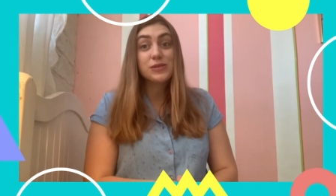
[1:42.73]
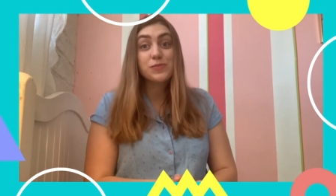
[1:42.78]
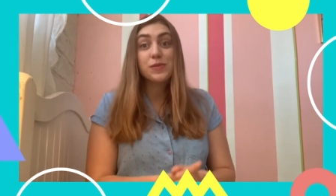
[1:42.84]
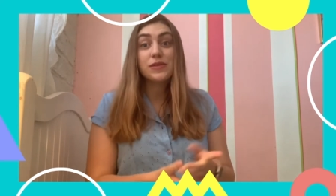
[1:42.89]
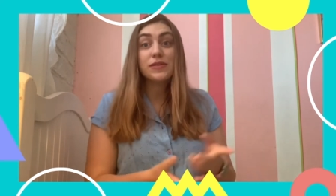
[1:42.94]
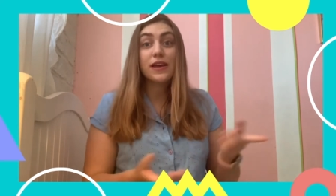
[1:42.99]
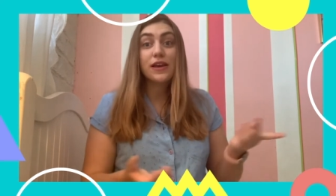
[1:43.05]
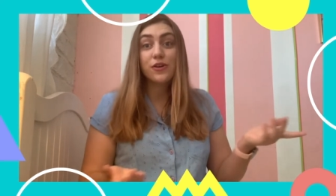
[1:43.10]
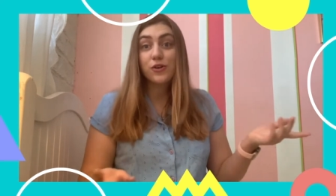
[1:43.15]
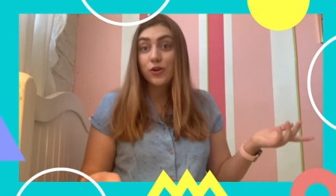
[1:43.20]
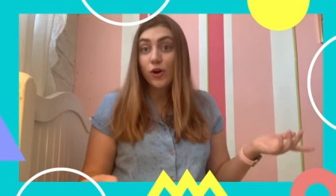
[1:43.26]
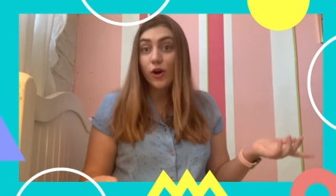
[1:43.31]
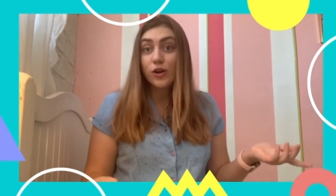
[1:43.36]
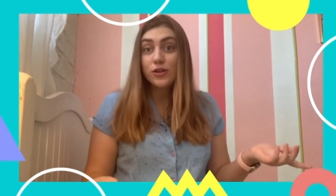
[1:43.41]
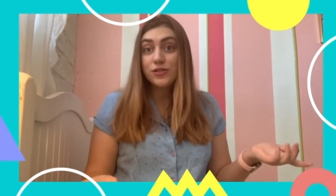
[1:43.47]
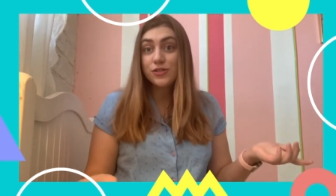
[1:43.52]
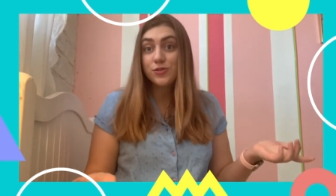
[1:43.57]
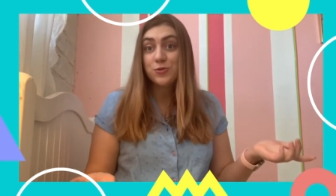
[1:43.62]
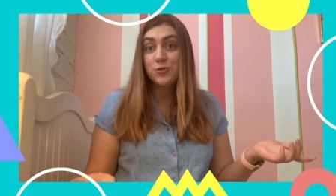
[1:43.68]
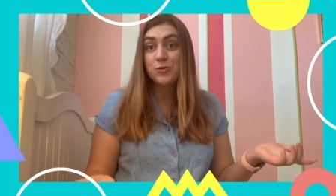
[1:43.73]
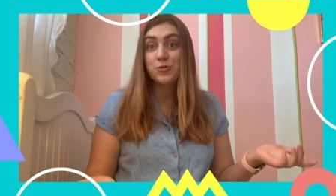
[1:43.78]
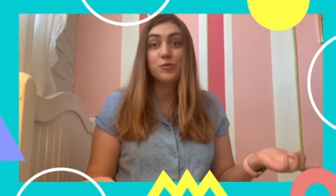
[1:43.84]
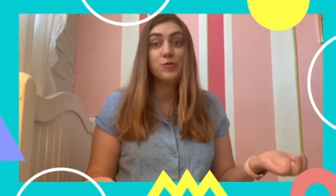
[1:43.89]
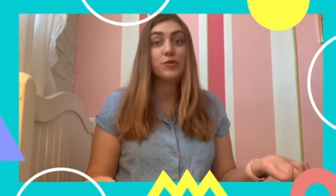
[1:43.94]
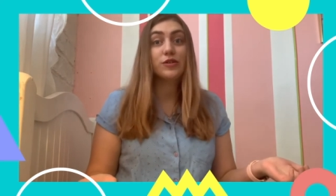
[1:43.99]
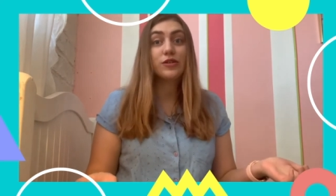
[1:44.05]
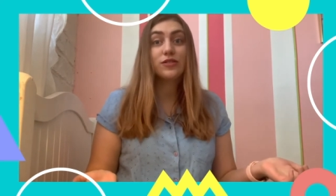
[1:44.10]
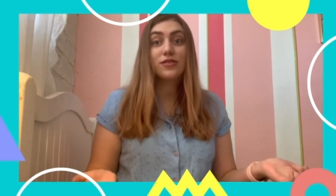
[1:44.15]
but they could also do
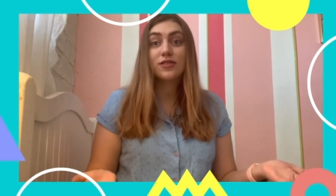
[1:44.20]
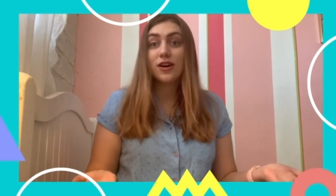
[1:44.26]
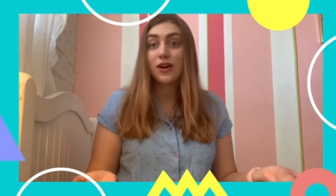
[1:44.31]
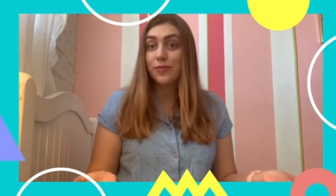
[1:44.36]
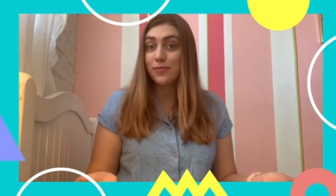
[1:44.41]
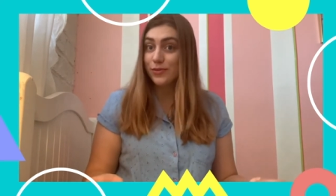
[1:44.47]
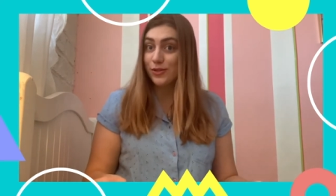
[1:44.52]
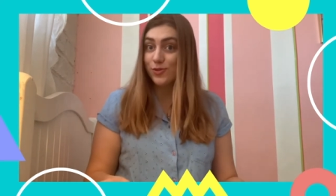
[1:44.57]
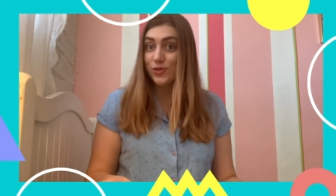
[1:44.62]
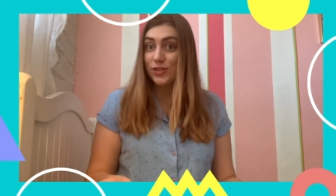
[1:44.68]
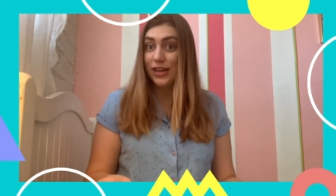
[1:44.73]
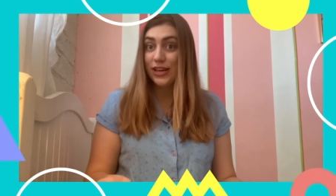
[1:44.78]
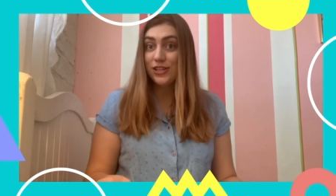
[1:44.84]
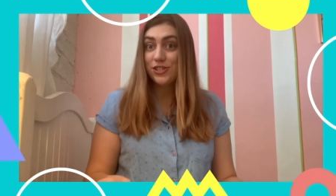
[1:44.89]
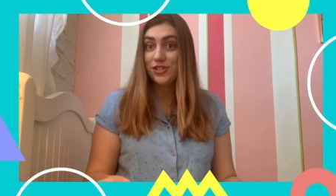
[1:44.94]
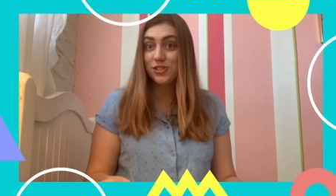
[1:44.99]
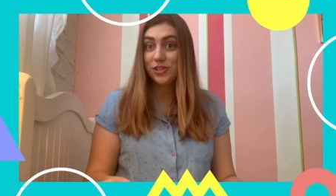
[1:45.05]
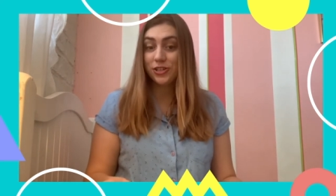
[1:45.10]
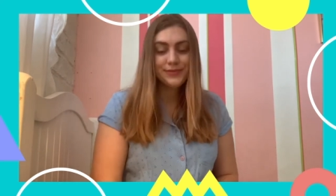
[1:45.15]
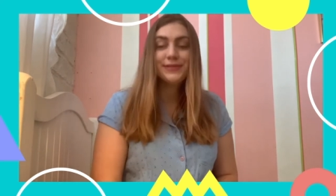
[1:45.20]
computation.